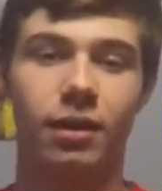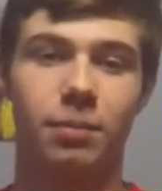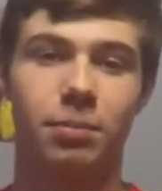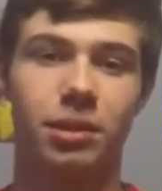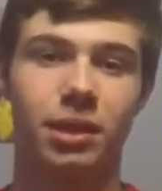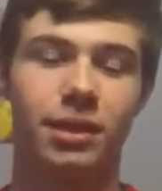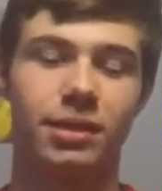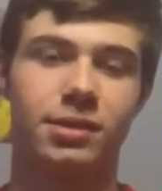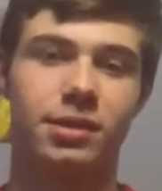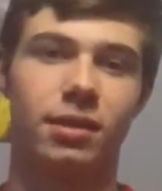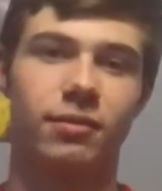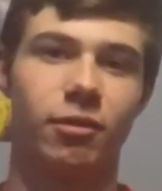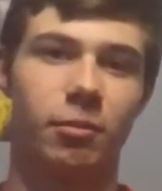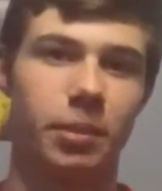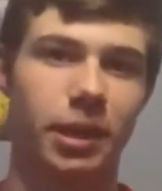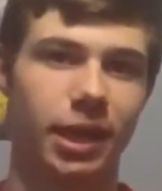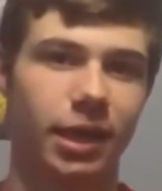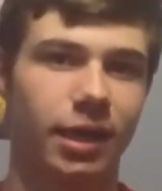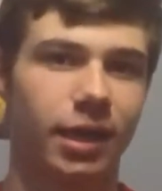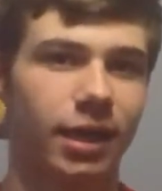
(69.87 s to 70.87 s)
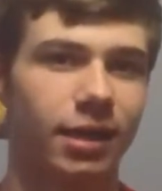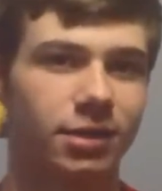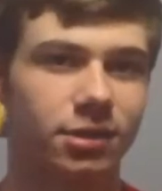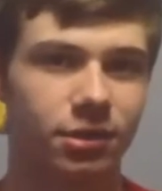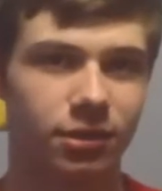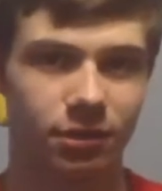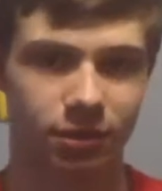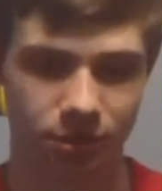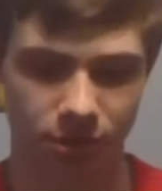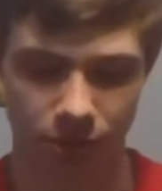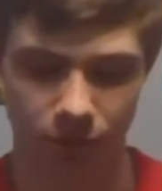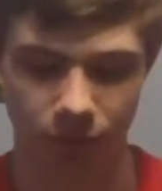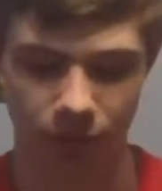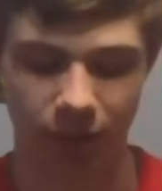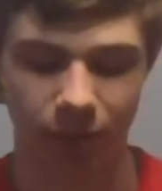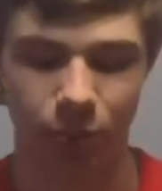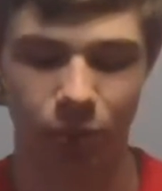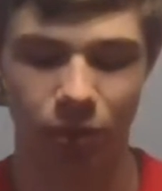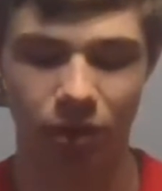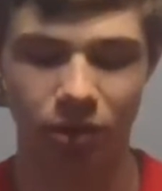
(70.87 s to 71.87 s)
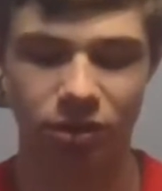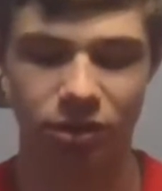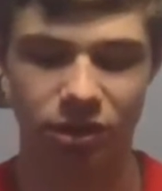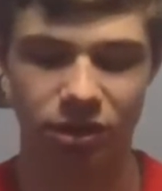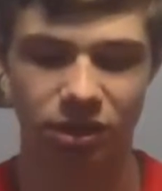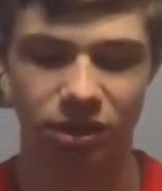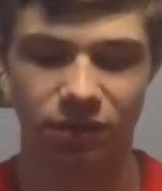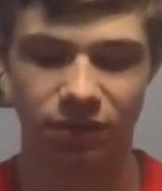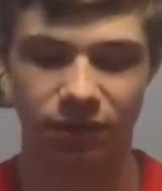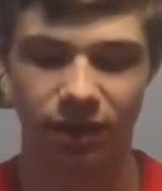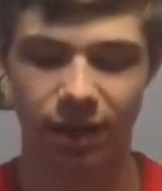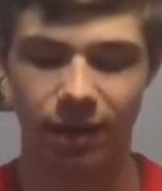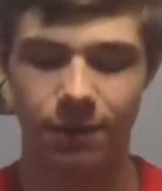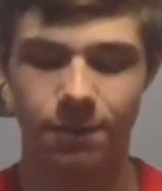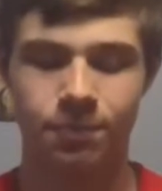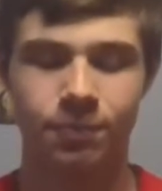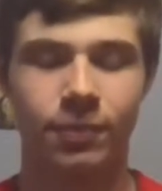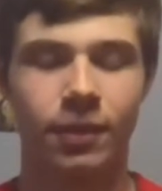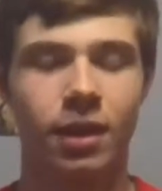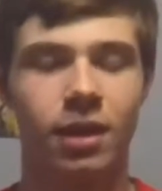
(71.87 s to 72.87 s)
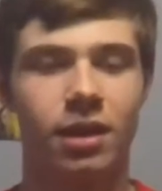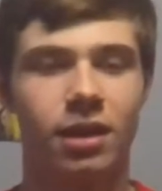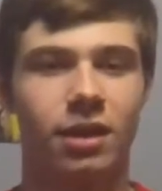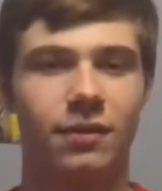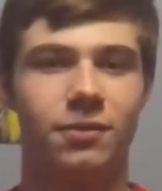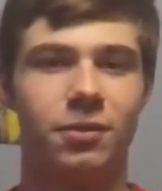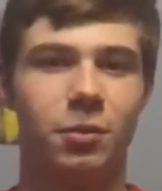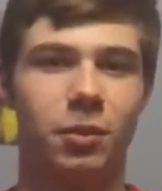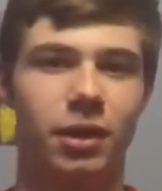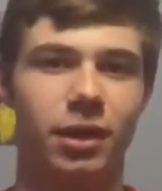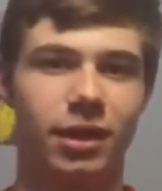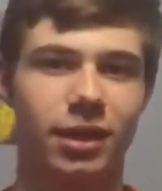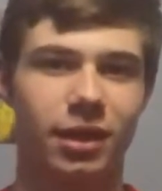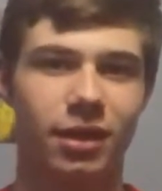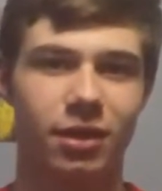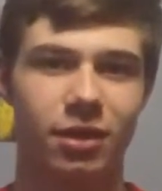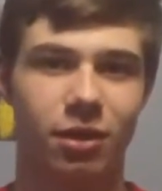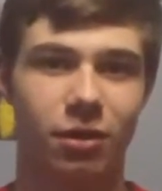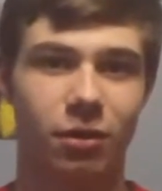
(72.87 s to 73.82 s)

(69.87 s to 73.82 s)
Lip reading: place of a bait caster. So they work just as fine. If you want to get